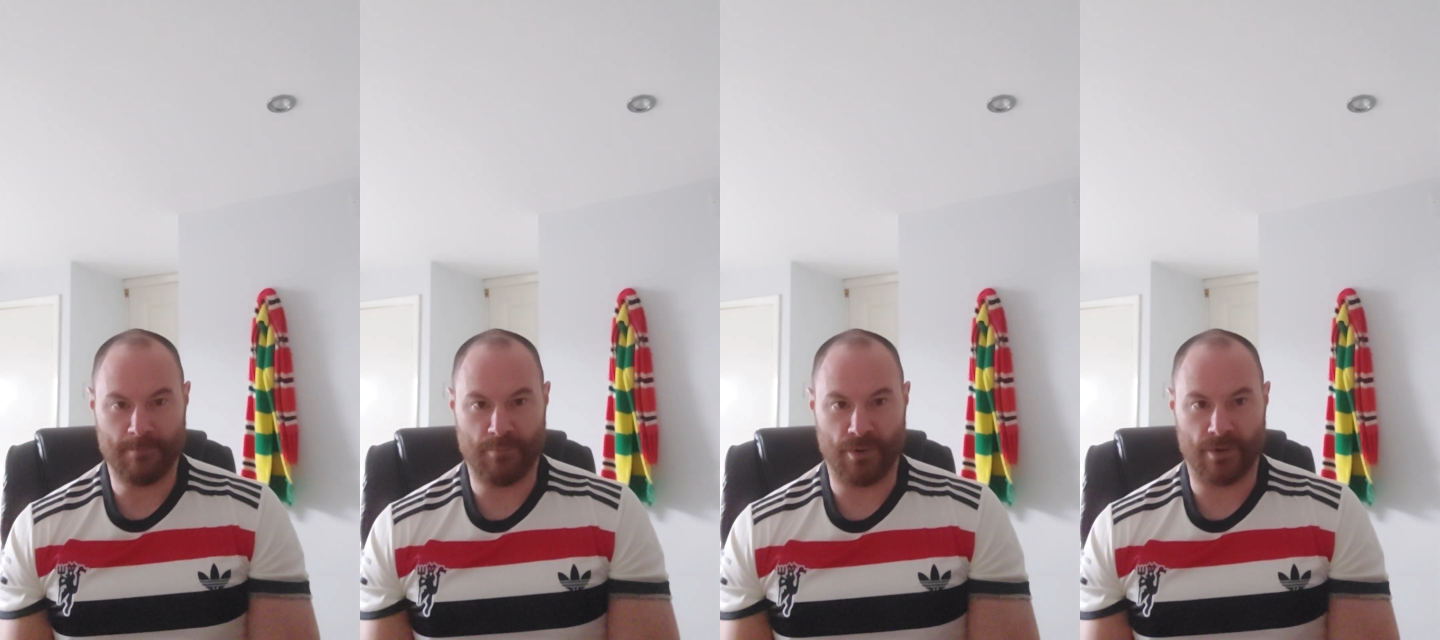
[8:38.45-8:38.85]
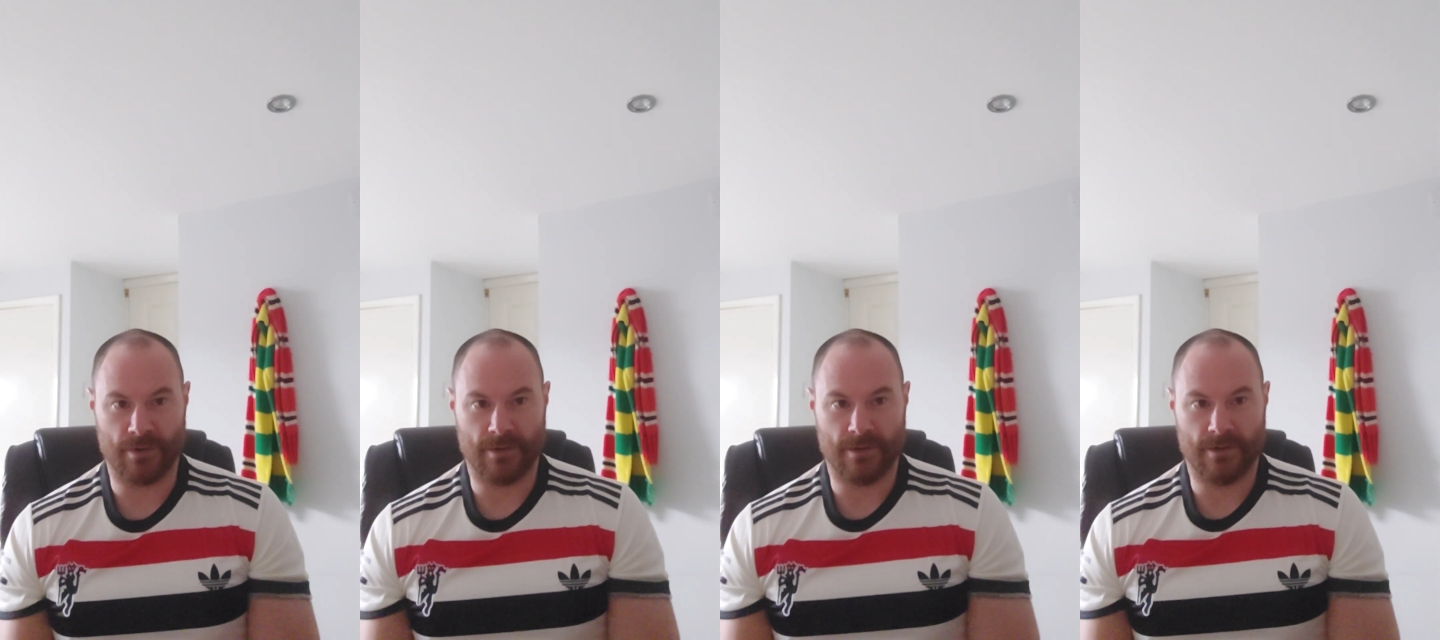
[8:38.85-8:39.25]
But
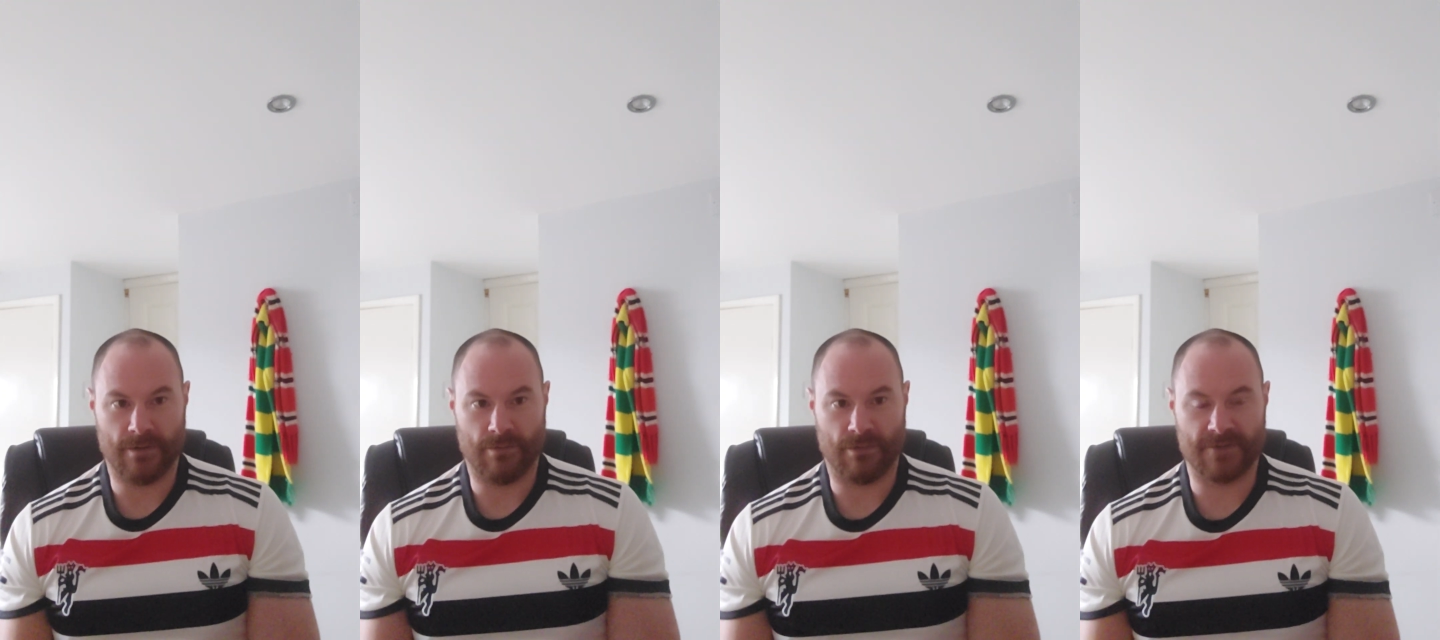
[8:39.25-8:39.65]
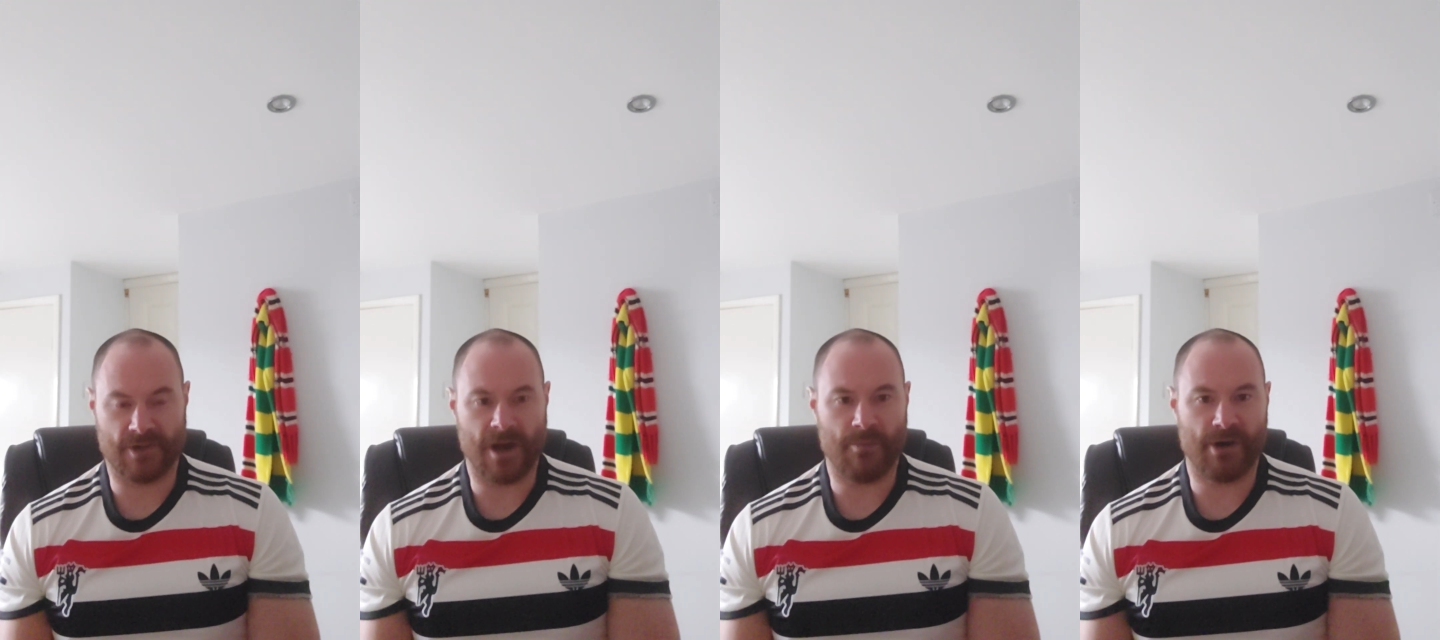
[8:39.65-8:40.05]
when you've
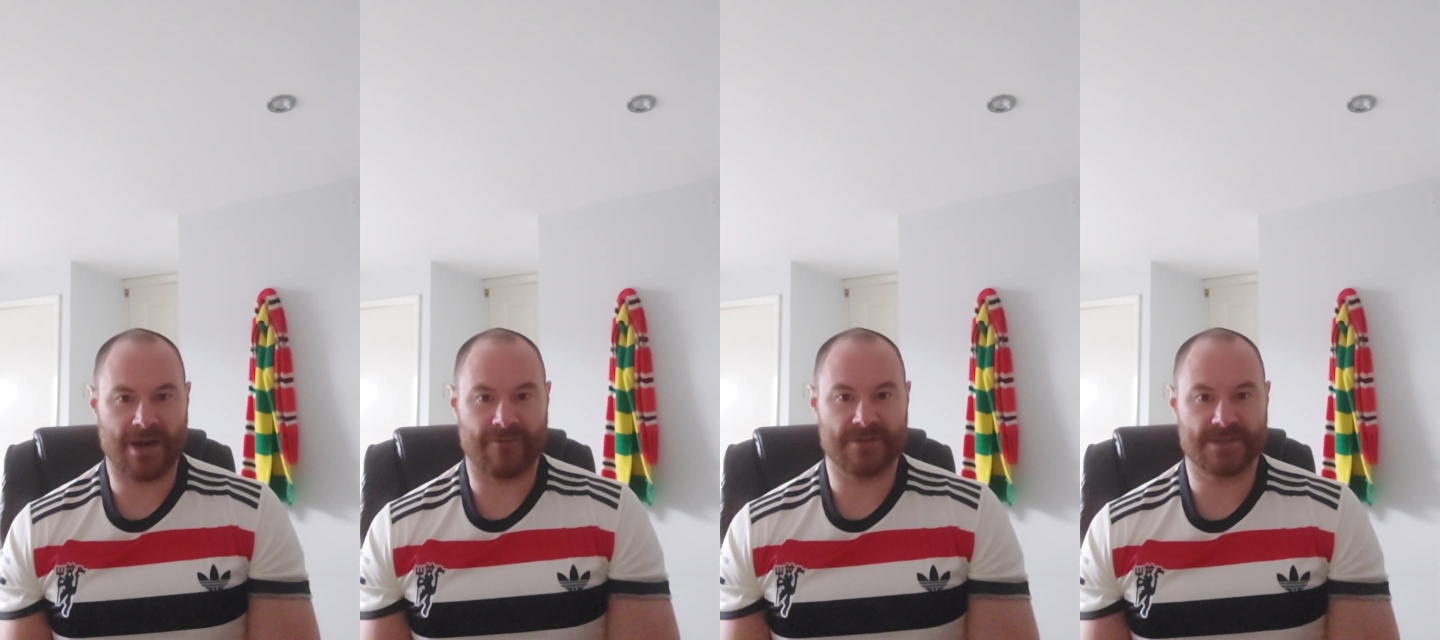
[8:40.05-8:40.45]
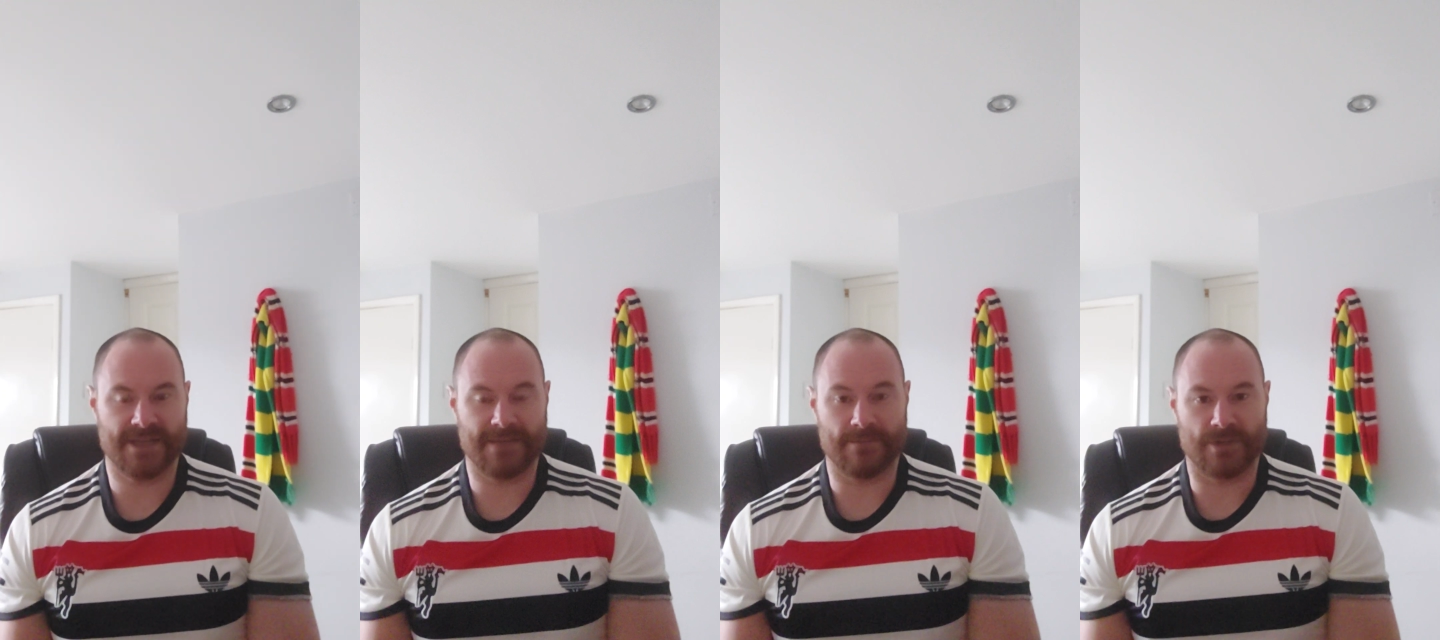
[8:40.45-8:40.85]
got a pretty average
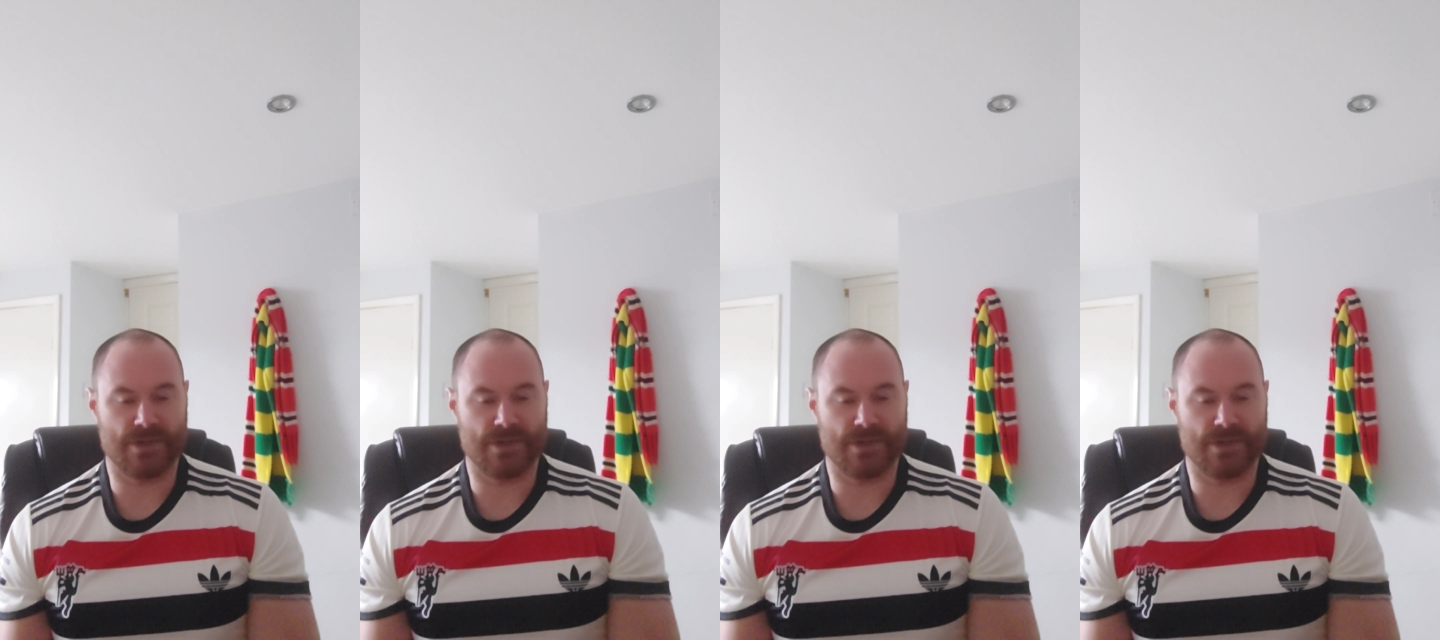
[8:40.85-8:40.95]
team,